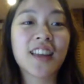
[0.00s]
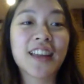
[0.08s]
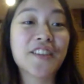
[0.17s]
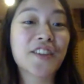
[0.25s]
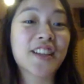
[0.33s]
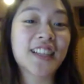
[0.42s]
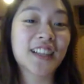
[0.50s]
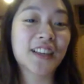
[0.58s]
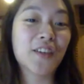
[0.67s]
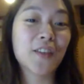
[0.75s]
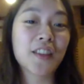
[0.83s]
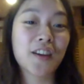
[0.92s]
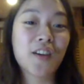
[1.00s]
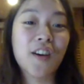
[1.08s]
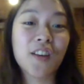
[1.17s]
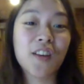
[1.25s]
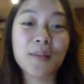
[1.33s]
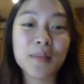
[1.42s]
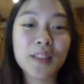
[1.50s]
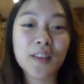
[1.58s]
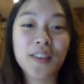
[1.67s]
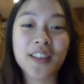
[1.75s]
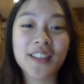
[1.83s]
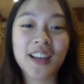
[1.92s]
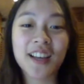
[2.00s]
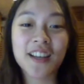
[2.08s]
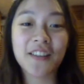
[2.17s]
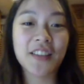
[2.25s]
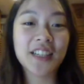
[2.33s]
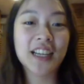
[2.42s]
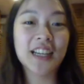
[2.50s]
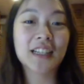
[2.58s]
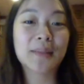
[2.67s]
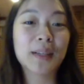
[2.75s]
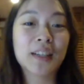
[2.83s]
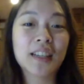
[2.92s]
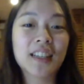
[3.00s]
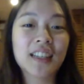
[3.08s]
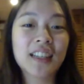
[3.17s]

interesting on the columns on the side of the textbook,